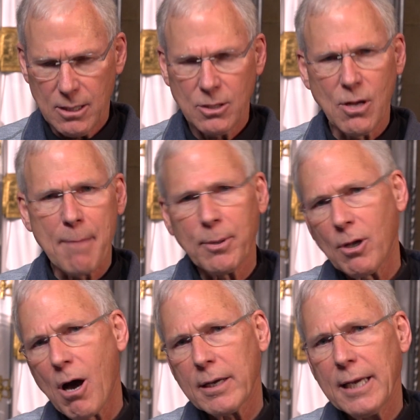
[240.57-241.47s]
not
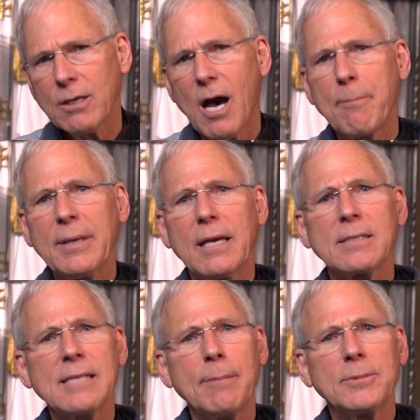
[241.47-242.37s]
belonging, not being
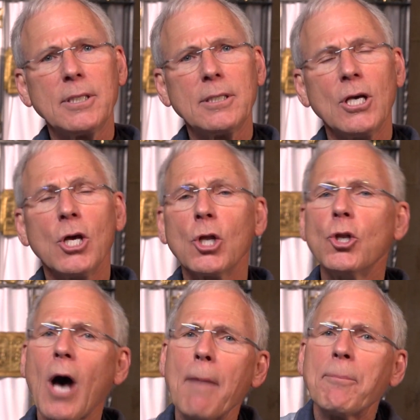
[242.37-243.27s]
accepted,
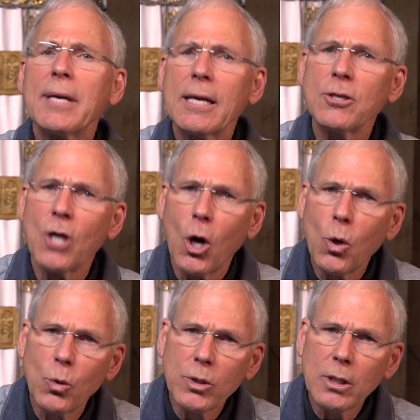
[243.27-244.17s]
not being
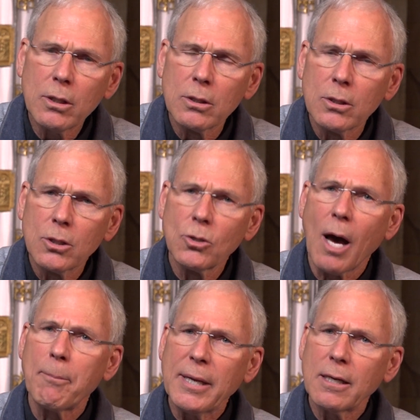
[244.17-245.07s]
known,
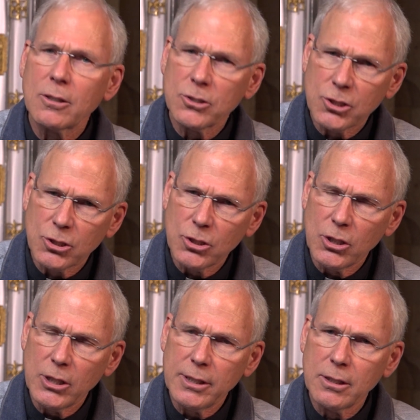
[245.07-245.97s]
not being
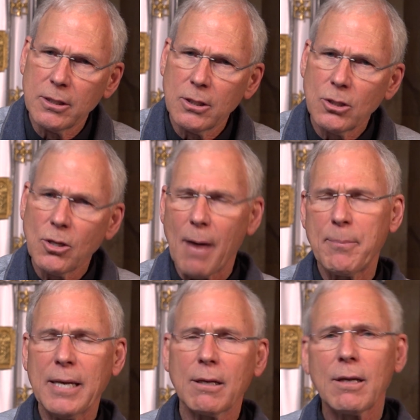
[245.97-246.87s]
understood, not
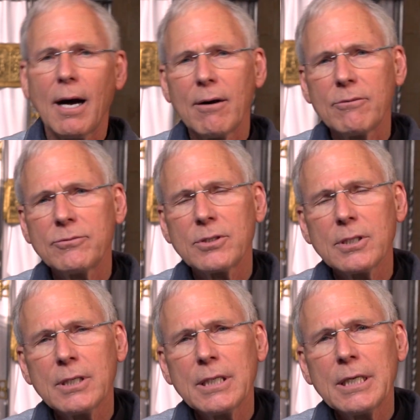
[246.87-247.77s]
being loved,
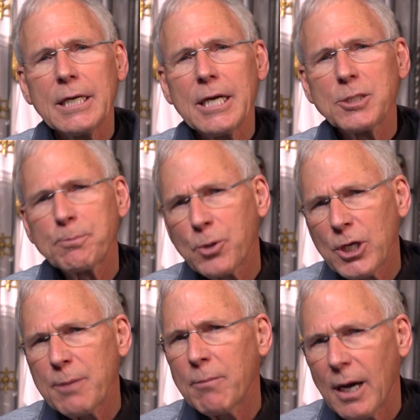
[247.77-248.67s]
is
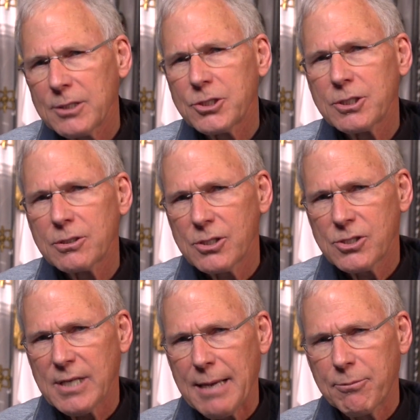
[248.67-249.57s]
pretty much the
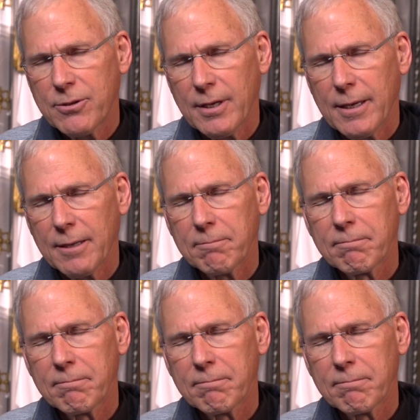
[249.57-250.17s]
same thing.